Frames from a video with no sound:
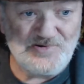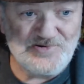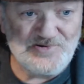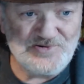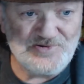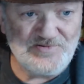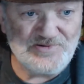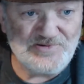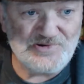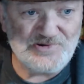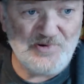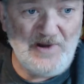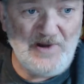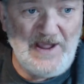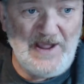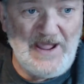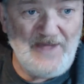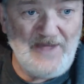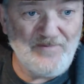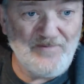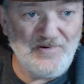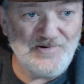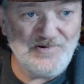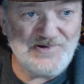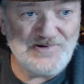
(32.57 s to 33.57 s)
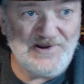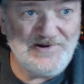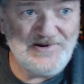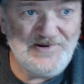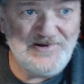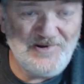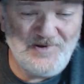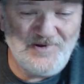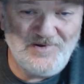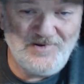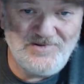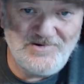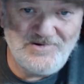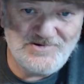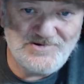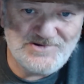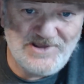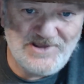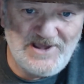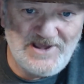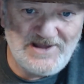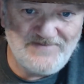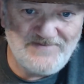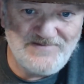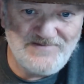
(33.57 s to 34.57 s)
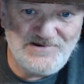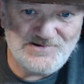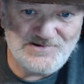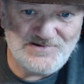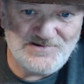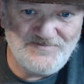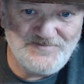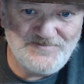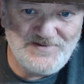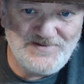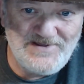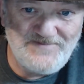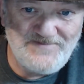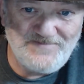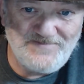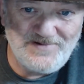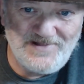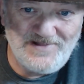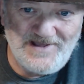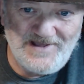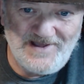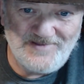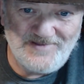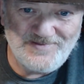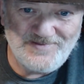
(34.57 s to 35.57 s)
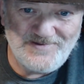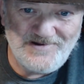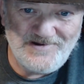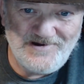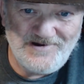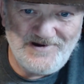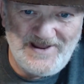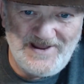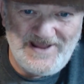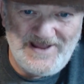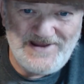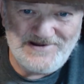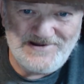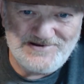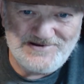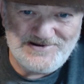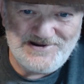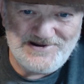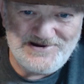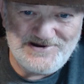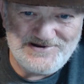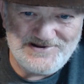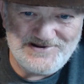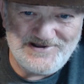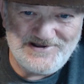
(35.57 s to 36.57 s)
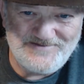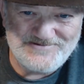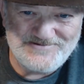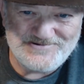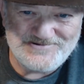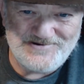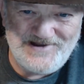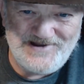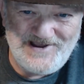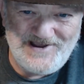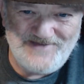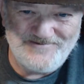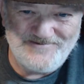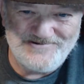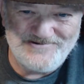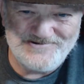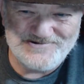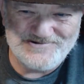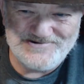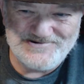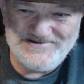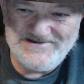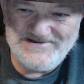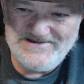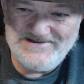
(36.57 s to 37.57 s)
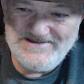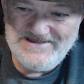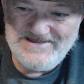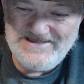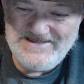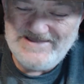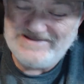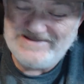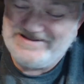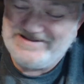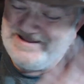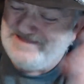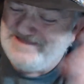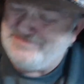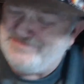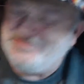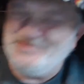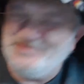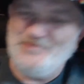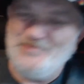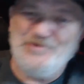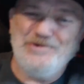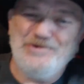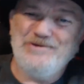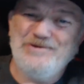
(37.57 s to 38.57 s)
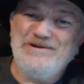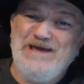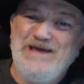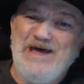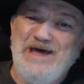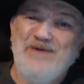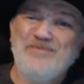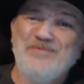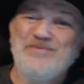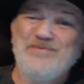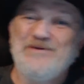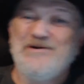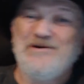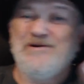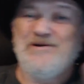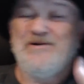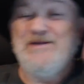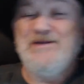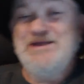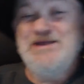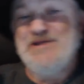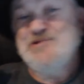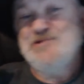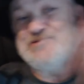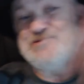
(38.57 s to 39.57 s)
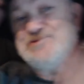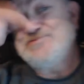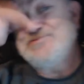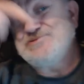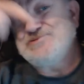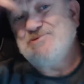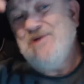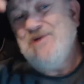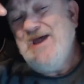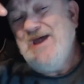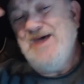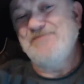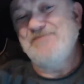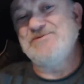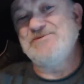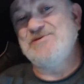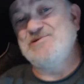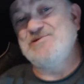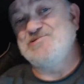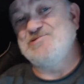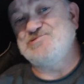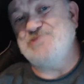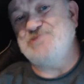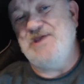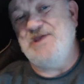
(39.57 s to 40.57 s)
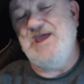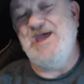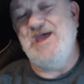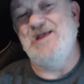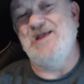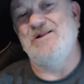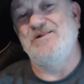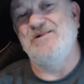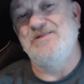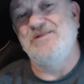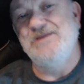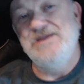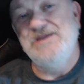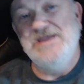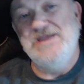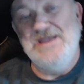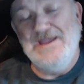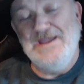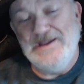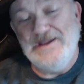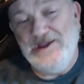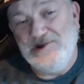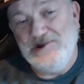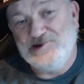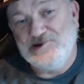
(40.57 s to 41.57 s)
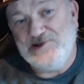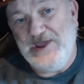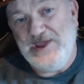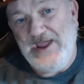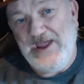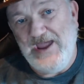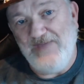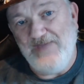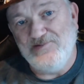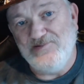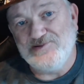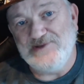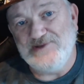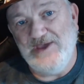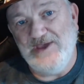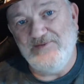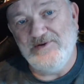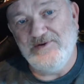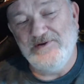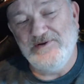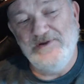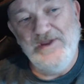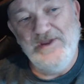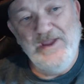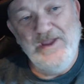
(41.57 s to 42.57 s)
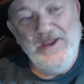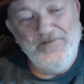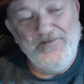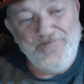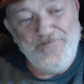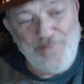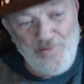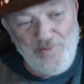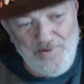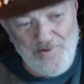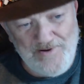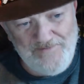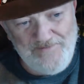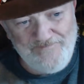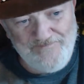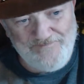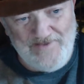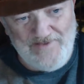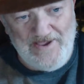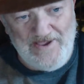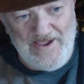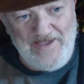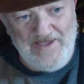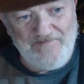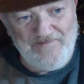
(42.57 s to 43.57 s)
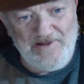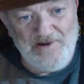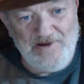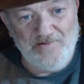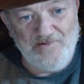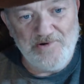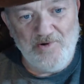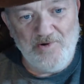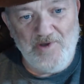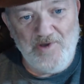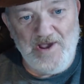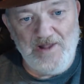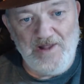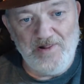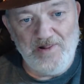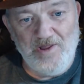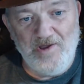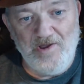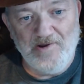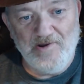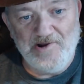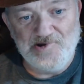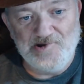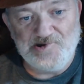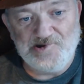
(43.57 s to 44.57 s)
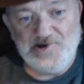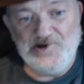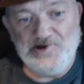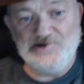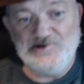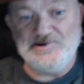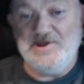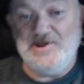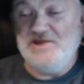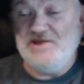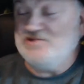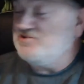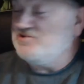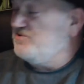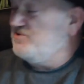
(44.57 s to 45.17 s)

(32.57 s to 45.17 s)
subscribers. I know there's got to be some people out there. Hey, D-Dub Travels. Get the word out there. Subscribe to this channel. It's CAB7.5. I don't know how long it's going to take to